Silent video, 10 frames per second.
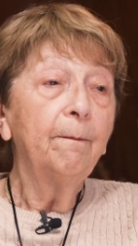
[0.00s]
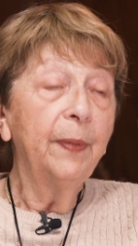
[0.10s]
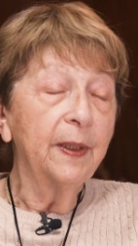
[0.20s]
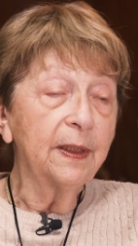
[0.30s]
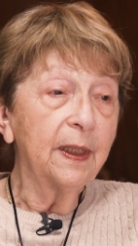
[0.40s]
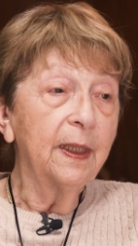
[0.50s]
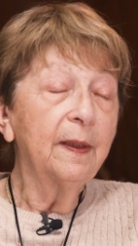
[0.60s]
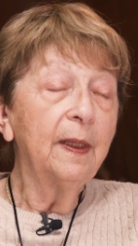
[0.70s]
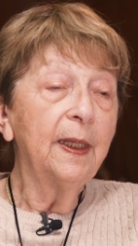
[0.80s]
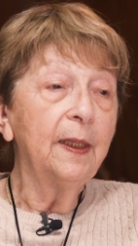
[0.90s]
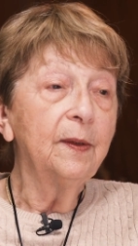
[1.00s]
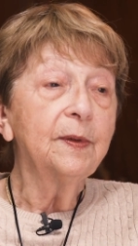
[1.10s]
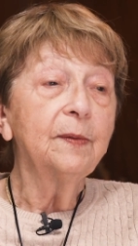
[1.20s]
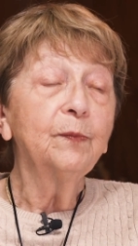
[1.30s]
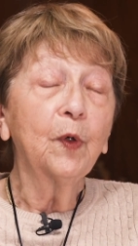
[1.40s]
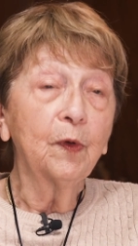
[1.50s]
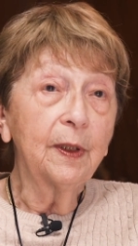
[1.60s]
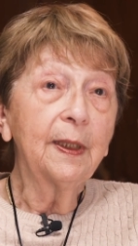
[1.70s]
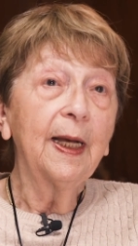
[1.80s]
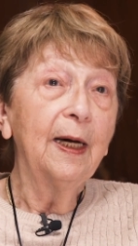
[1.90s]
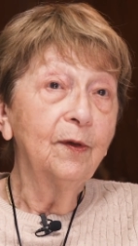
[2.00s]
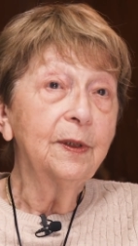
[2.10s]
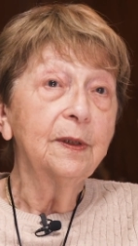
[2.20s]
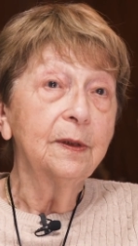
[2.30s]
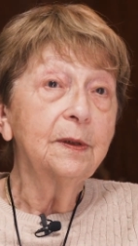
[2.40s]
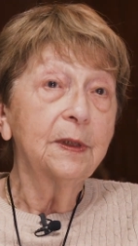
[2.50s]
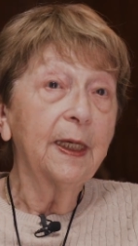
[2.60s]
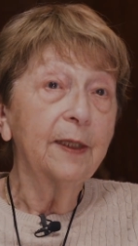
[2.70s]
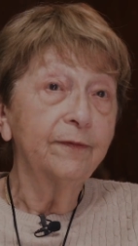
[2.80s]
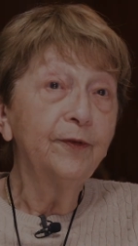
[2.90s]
but they were allowed to get